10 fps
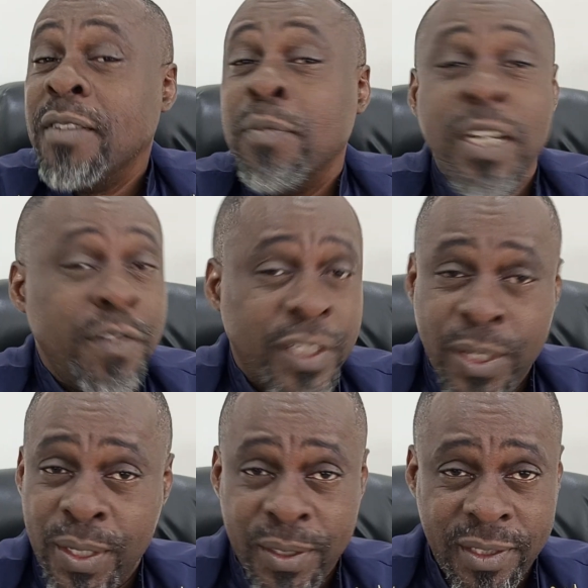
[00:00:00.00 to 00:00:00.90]
Believe it
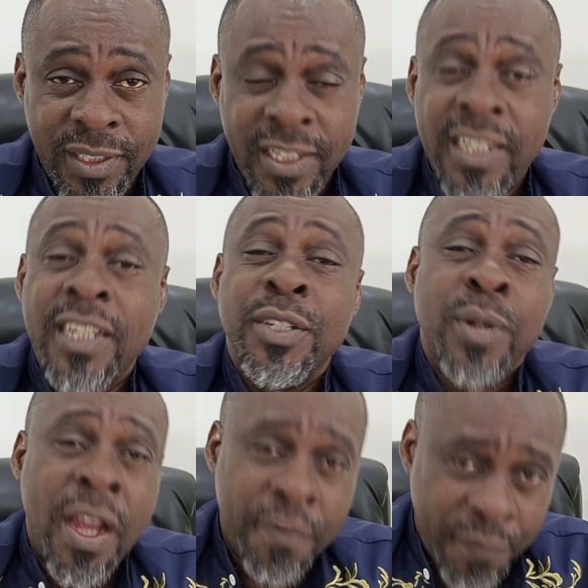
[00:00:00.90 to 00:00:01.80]
or not,
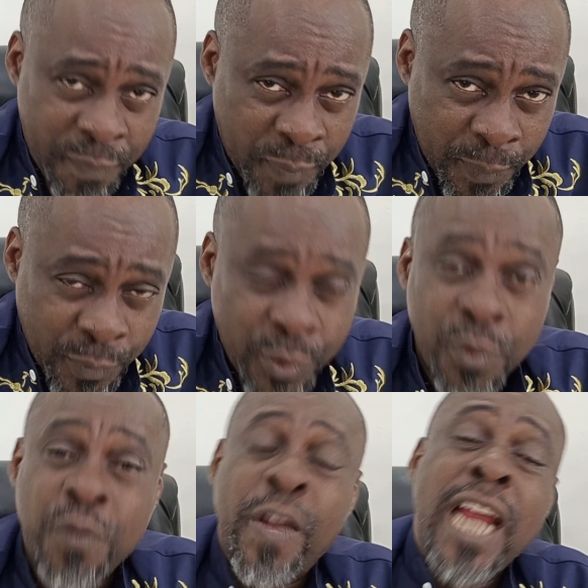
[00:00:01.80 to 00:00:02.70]
you have people,
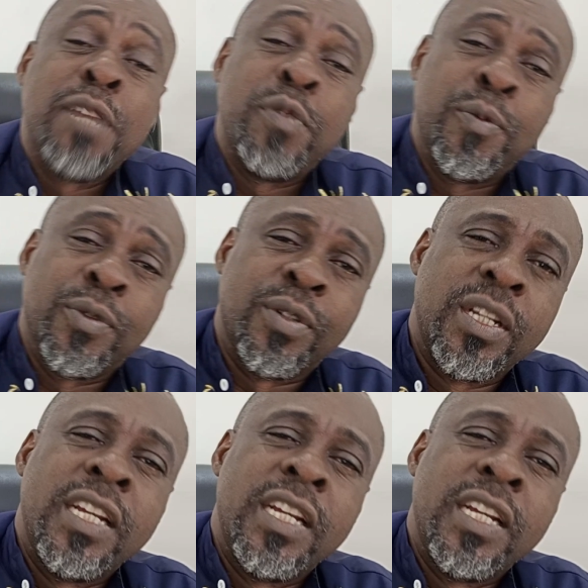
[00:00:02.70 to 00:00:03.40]
you'll find people.